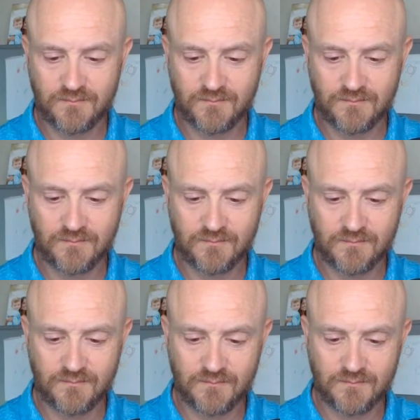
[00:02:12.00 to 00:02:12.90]

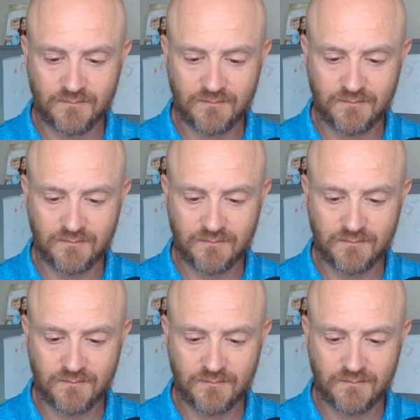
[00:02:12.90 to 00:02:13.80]

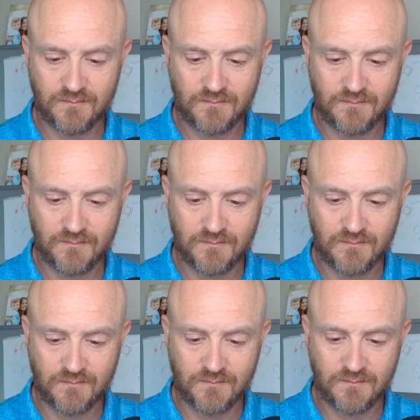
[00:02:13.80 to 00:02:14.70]

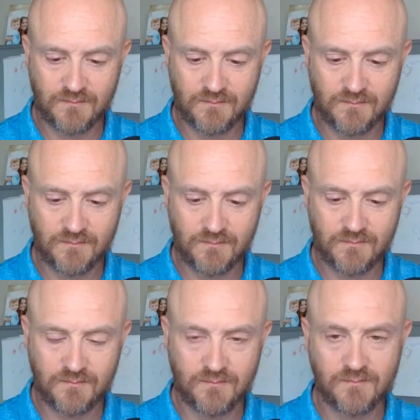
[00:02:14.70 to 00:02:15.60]

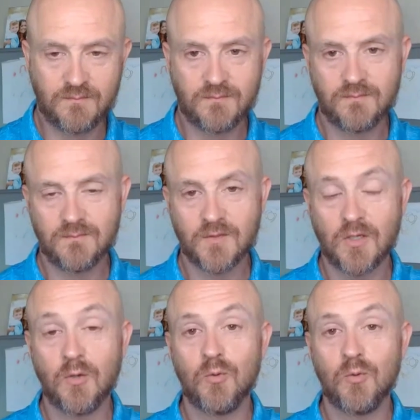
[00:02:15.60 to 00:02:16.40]
The person shown says nothing.